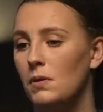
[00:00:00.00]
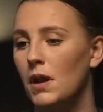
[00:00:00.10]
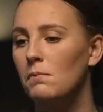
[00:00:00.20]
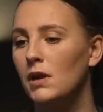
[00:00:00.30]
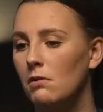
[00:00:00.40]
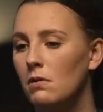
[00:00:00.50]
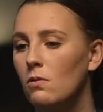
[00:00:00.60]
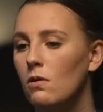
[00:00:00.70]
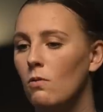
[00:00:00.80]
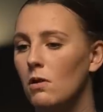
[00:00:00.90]
But I'm becoming
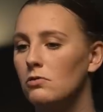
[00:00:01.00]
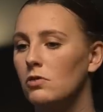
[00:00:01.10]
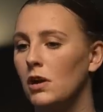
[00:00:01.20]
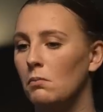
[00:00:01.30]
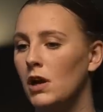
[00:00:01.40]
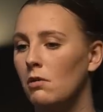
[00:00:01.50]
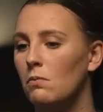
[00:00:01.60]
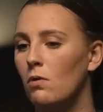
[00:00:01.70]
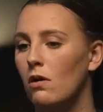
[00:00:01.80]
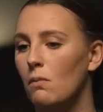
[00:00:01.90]
more warm to it. I'm
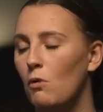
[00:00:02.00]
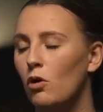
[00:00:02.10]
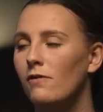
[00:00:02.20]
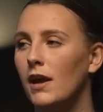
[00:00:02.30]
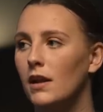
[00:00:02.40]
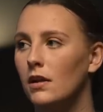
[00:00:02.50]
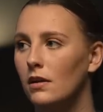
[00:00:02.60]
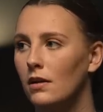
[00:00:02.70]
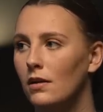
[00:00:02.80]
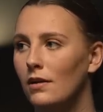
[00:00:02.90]
becoming more motivated
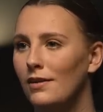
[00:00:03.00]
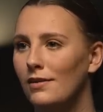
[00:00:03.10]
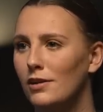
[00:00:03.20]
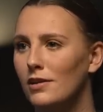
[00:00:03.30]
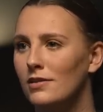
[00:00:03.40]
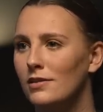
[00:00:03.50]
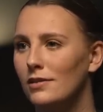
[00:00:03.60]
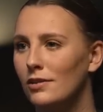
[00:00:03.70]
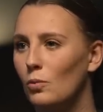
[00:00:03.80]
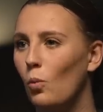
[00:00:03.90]
to,
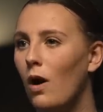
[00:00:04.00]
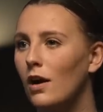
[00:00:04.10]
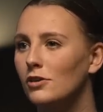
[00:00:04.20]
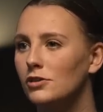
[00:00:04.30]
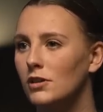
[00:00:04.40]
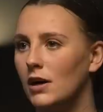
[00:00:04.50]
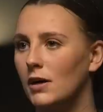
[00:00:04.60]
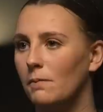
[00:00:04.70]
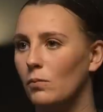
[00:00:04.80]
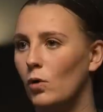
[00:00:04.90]
to watch.
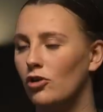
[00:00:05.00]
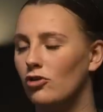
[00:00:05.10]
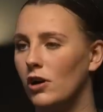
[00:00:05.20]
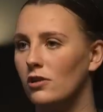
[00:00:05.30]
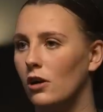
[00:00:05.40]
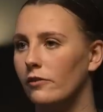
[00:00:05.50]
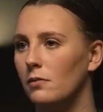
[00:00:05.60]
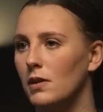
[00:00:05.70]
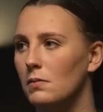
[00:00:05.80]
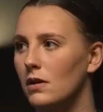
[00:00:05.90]
Um, watching train is hard
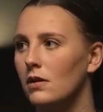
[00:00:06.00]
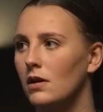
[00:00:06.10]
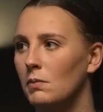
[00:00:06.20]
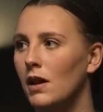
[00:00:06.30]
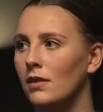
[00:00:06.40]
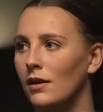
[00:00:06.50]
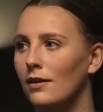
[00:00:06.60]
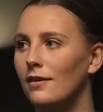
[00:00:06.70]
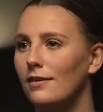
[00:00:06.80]
for me, but I'm getting there.